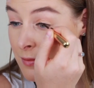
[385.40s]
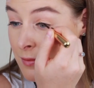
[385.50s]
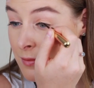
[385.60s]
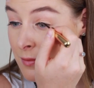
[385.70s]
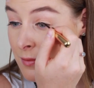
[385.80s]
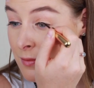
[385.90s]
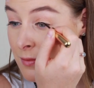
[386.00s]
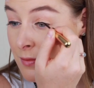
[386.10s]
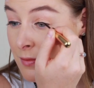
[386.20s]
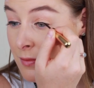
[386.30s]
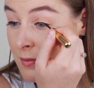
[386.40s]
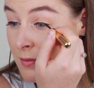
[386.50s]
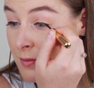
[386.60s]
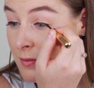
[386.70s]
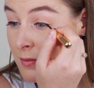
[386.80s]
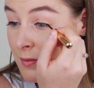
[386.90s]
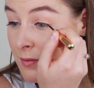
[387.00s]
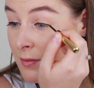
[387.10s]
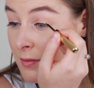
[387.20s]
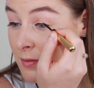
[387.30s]

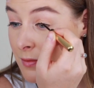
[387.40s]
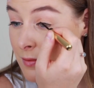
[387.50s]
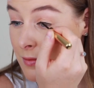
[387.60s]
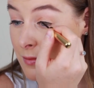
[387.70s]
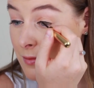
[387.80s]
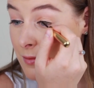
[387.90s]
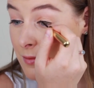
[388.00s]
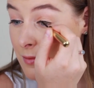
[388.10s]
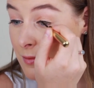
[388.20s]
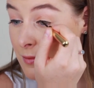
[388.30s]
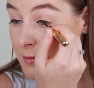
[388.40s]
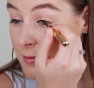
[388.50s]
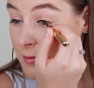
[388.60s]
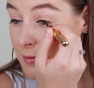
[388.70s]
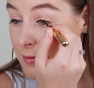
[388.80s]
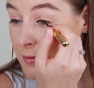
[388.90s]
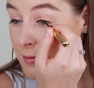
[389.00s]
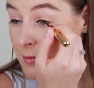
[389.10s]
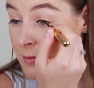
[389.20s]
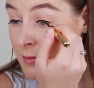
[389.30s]

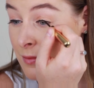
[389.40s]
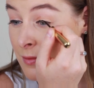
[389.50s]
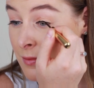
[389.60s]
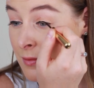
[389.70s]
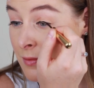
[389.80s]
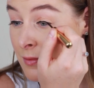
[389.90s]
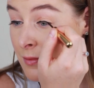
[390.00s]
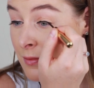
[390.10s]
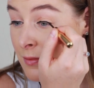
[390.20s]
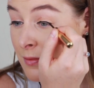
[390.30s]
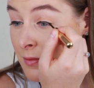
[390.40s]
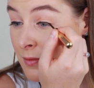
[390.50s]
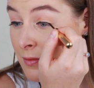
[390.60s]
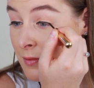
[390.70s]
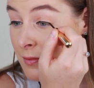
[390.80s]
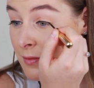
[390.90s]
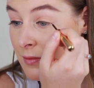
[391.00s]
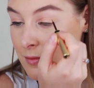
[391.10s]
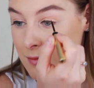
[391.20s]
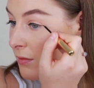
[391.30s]

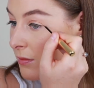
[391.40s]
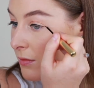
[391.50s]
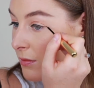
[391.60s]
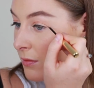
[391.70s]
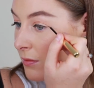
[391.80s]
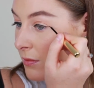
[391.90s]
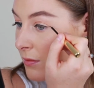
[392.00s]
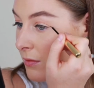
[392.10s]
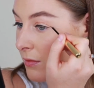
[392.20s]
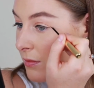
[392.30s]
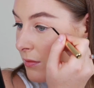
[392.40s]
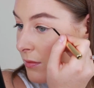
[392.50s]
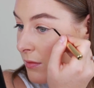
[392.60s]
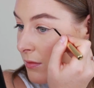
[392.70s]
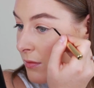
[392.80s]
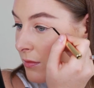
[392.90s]
No one is speaking in this clip.